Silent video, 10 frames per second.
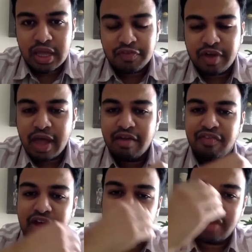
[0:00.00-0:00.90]

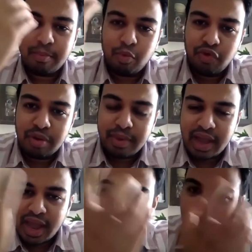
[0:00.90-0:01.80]
If I'm moving my
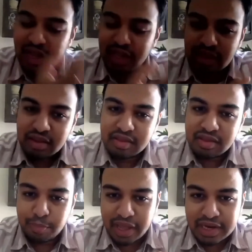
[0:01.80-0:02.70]
hand like this,
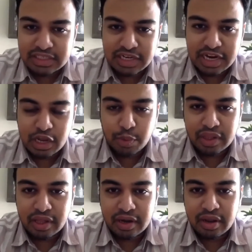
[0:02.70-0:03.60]
a brain is dealing
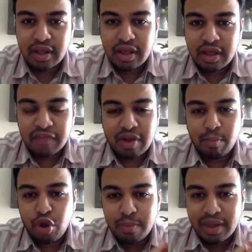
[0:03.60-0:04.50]
with it. If I'm
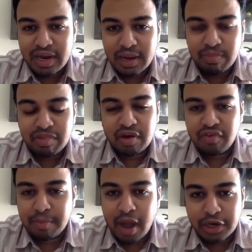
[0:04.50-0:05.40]
moving my lips or
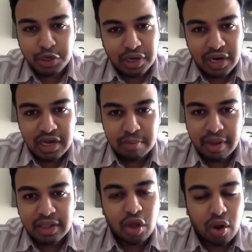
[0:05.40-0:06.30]
if I'm articulating
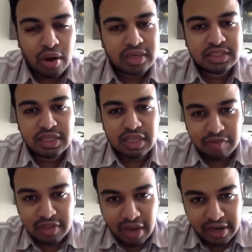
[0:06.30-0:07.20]
my thoughts,
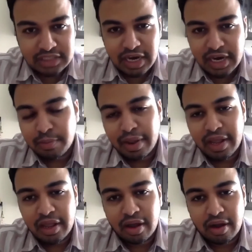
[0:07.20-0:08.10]
even that is dealt
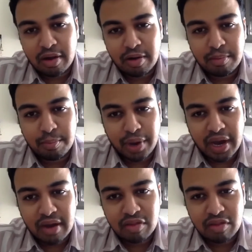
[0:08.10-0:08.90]
by brain.